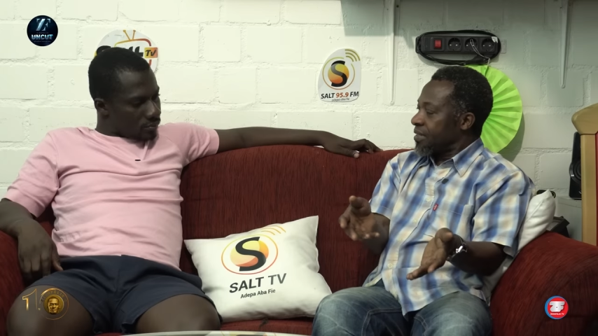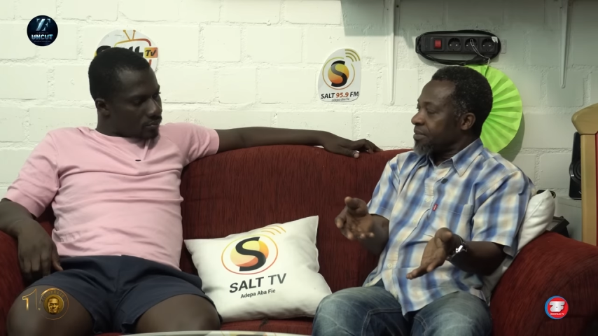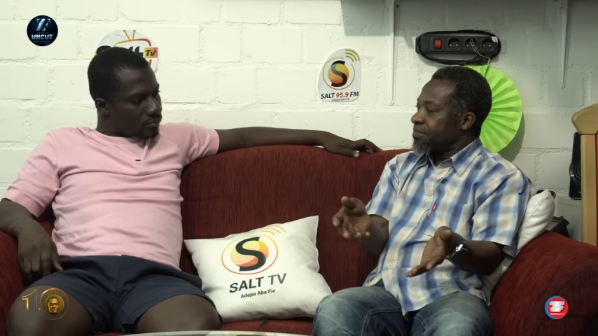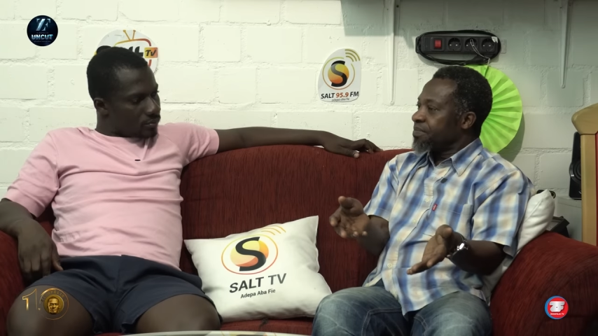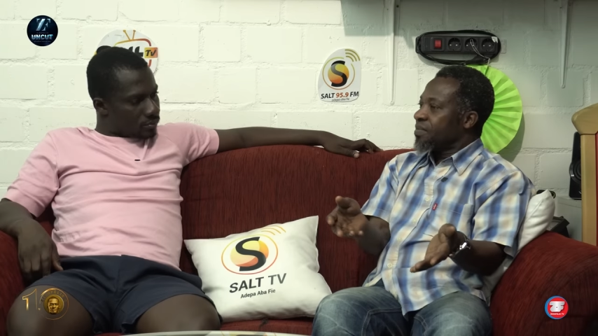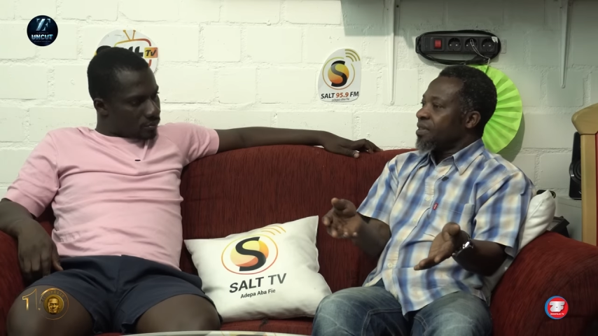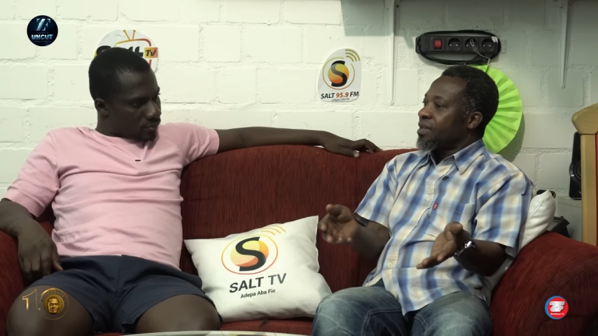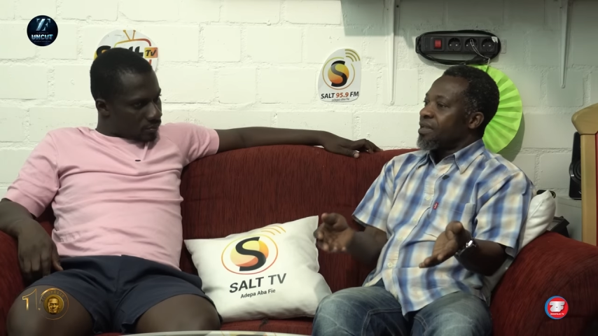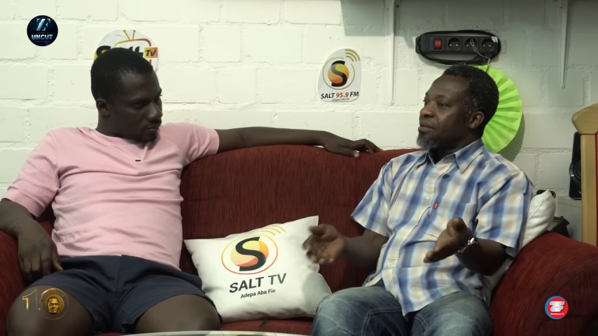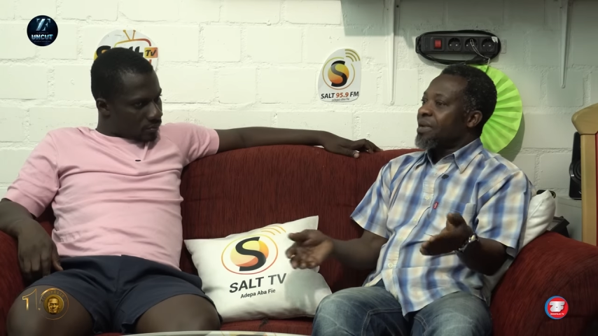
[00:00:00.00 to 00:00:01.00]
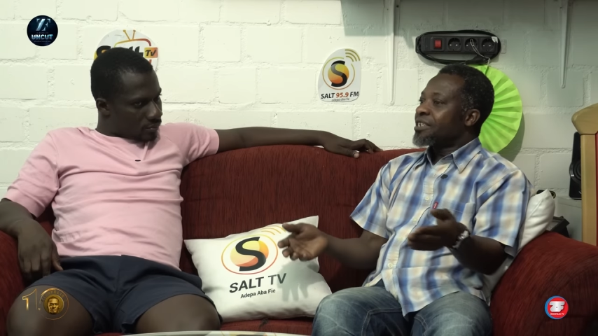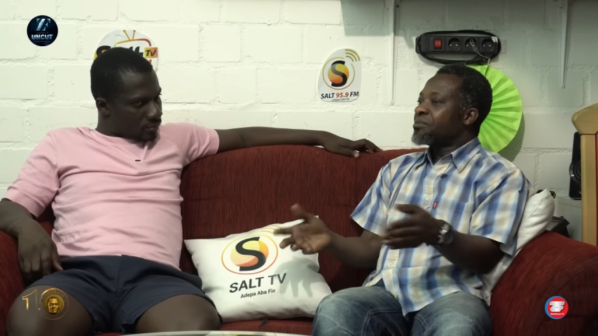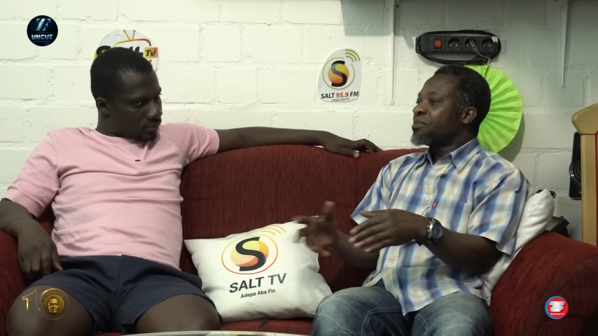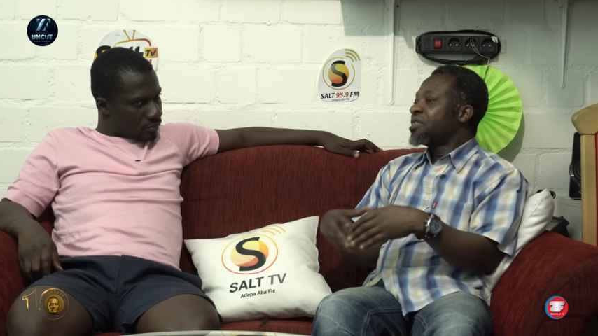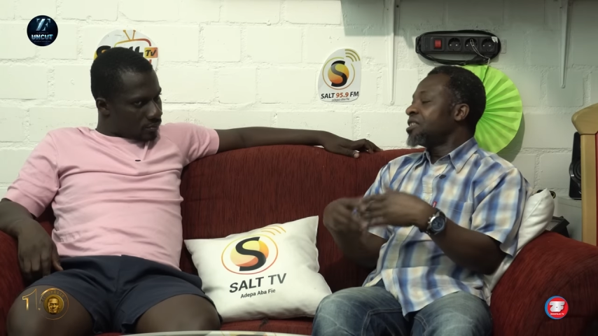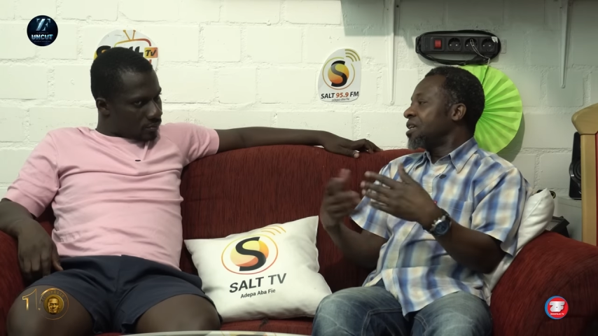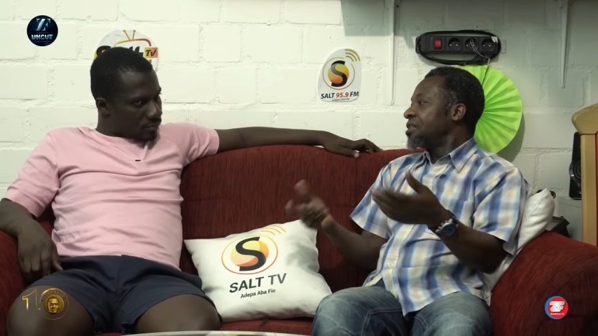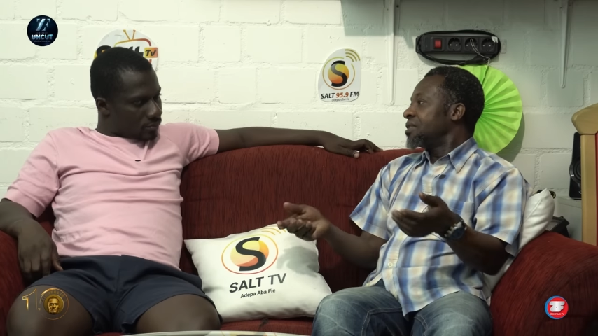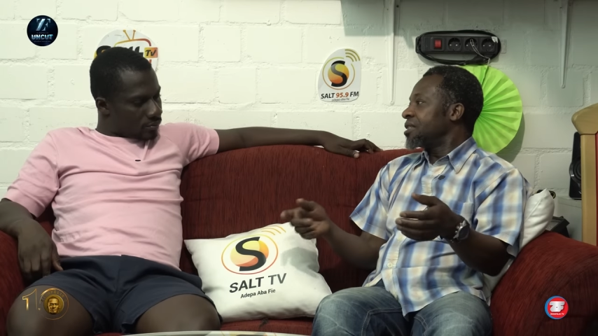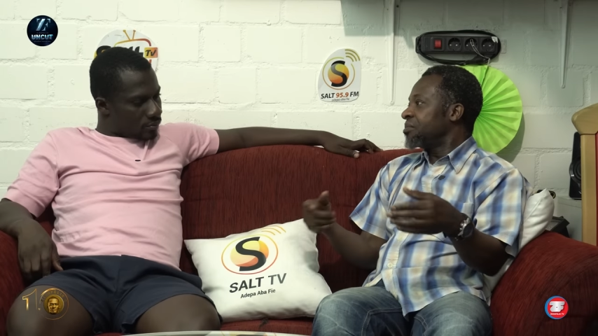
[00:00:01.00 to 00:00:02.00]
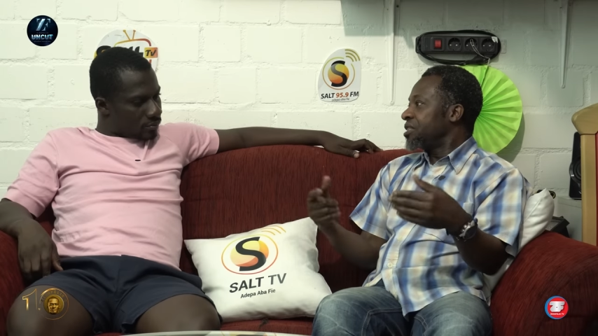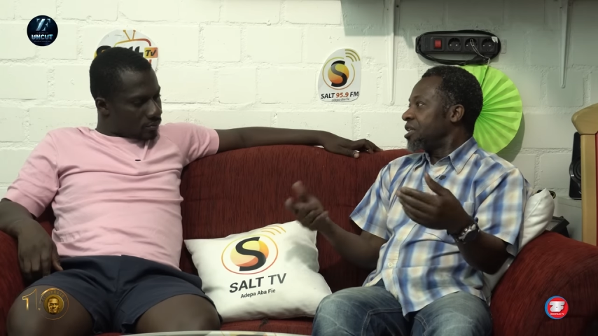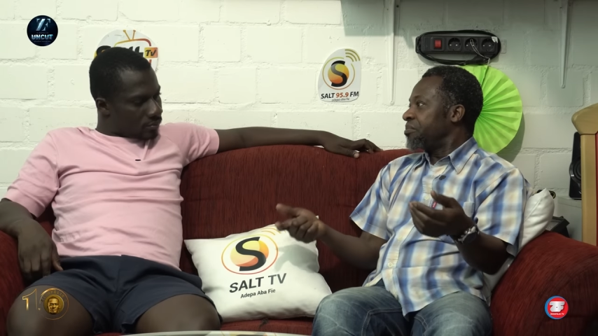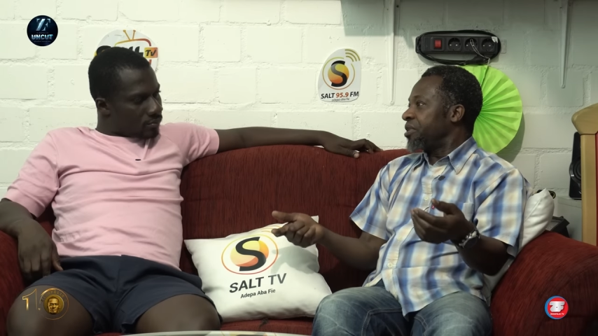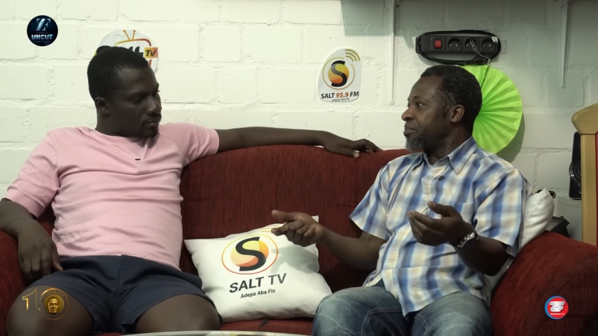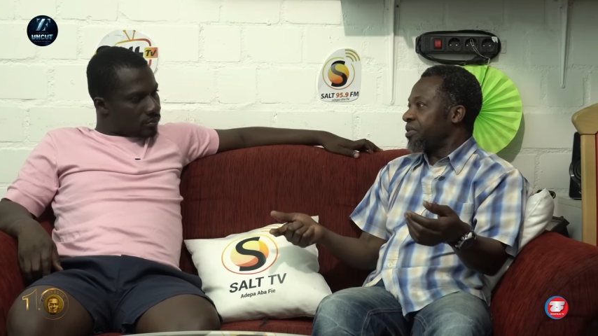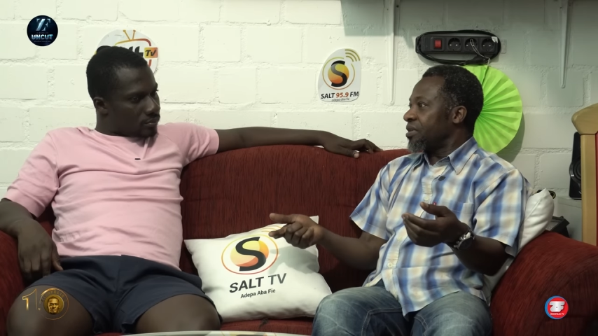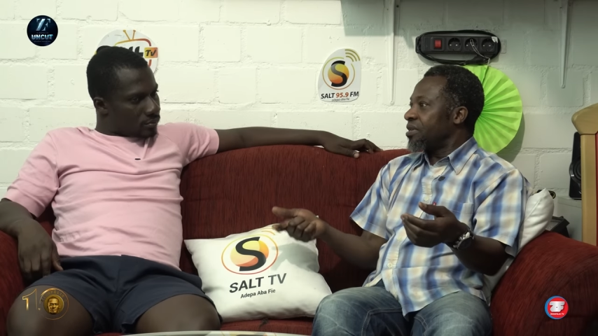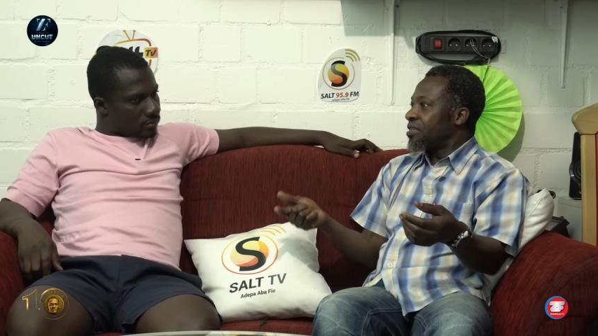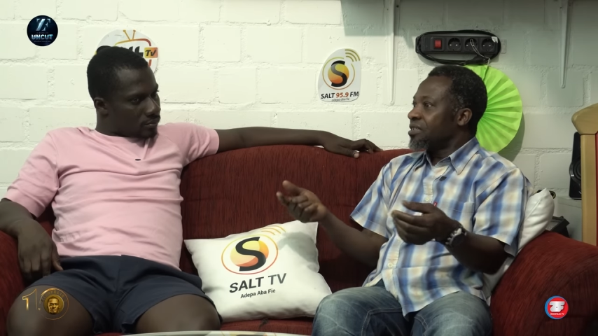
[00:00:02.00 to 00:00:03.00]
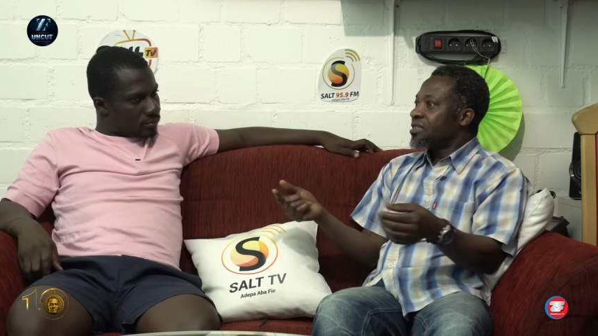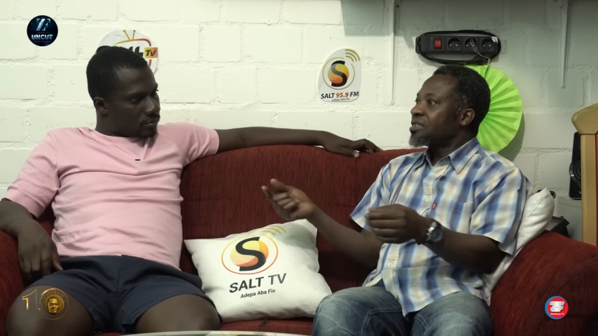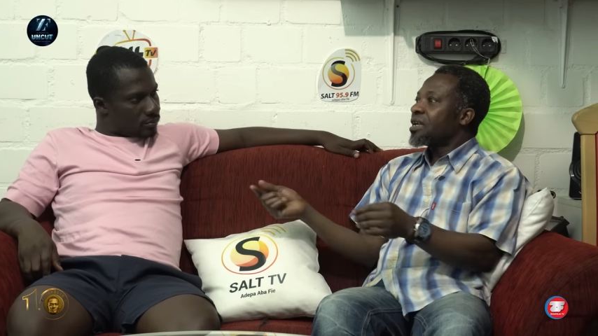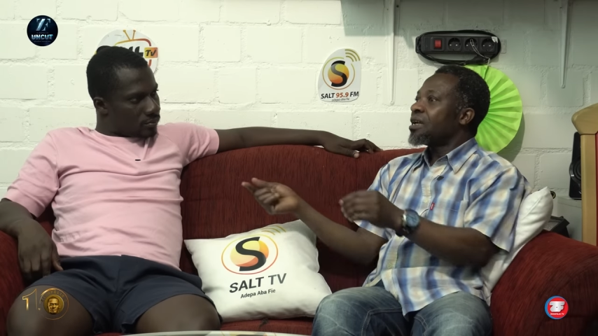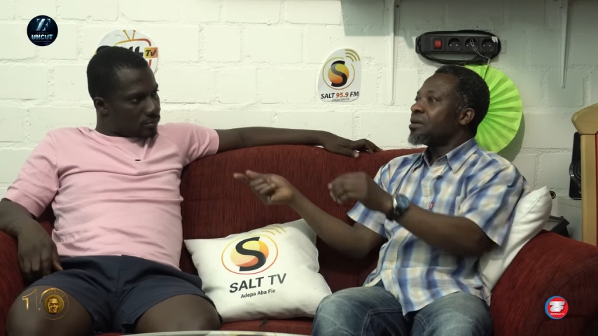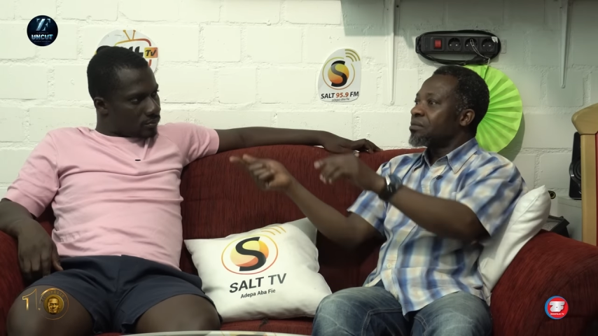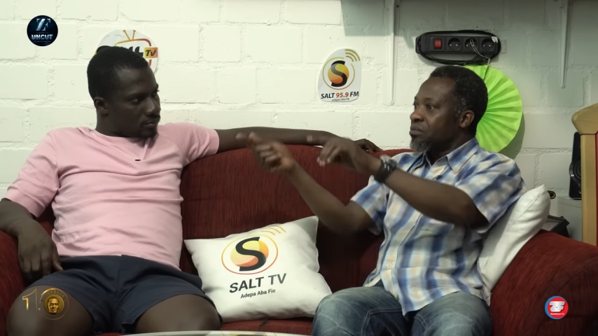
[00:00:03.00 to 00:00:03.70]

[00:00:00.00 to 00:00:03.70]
Speaker 1: natem but me me ni N D C na me ni M P P enti se